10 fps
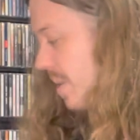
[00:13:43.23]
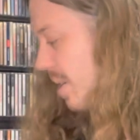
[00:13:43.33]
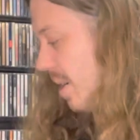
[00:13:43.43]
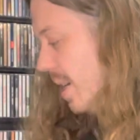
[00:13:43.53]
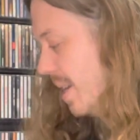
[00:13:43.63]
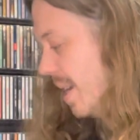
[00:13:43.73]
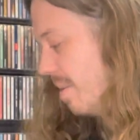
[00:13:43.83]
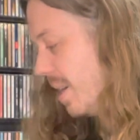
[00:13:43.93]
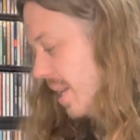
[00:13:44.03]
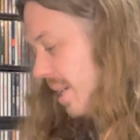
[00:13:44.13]
All right, now
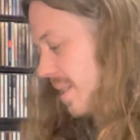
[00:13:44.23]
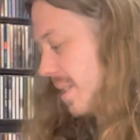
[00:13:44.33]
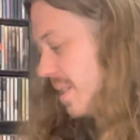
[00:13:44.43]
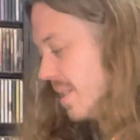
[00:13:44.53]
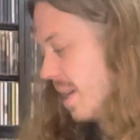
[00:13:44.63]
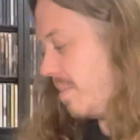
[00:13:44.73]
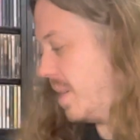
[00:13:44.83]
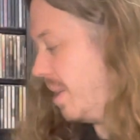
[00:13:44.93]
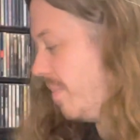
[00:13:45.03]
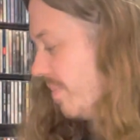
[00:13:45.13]
we're getting into the top
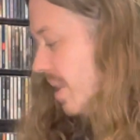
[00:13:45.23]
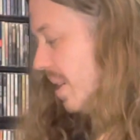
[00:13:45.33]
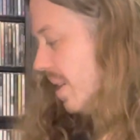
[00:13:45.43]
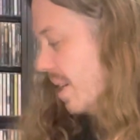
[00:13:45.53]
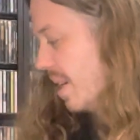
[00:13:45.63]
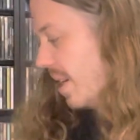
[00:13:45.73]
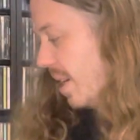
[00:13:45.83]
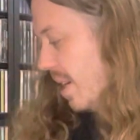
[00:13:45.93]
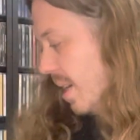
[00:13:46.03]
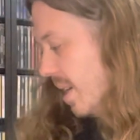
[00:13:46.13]
10.
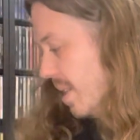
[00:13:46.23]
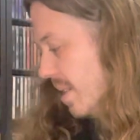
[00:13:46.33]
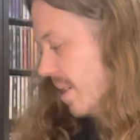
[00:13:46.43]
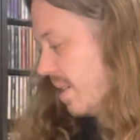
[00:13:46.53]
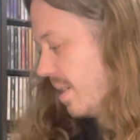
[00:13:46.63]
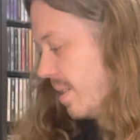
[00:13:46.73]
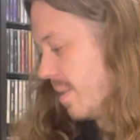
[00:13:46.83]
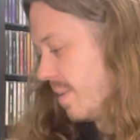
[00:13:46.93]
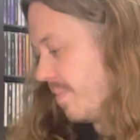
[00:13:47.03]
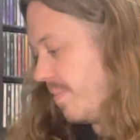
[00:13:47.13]
And
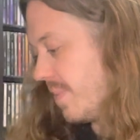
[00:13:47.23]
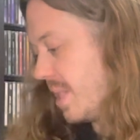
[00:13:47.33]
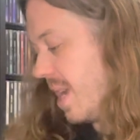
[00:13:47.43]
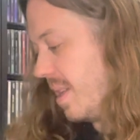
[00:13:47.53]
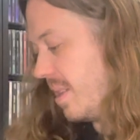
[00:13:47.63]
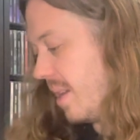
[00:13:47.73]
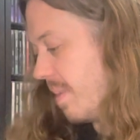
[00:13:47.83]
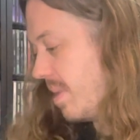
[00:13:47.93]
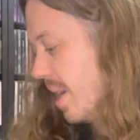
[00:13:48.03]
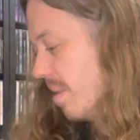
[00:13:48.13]
um, yeah, these
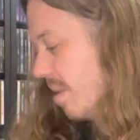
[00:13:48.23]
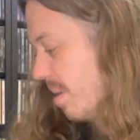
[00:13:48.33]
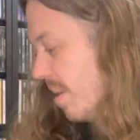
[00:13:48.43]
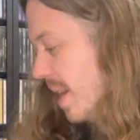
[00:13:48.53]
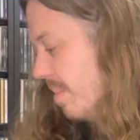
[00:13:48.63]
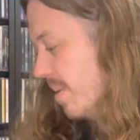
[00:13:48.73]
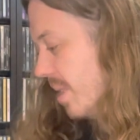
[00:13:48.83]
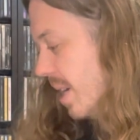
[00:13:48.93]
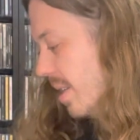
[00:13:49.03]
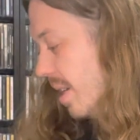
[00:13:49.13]
top 10 are all albums
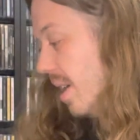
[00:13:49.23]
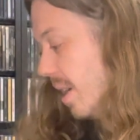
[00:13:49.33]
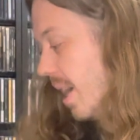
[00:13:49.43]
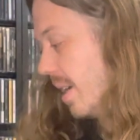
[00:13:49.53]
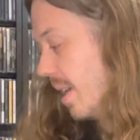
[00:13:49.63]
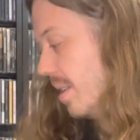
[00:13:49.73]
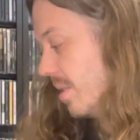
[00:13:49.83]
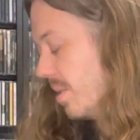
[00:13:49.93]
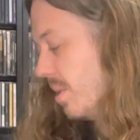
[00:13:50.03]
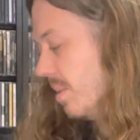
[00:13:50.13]
that I can
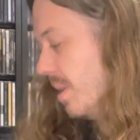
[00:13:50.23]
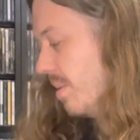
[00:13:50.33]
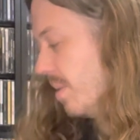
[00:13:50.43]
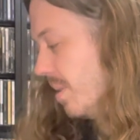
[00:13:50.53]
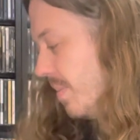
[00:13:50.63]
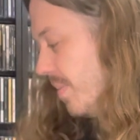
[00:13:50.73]
listen all the way through.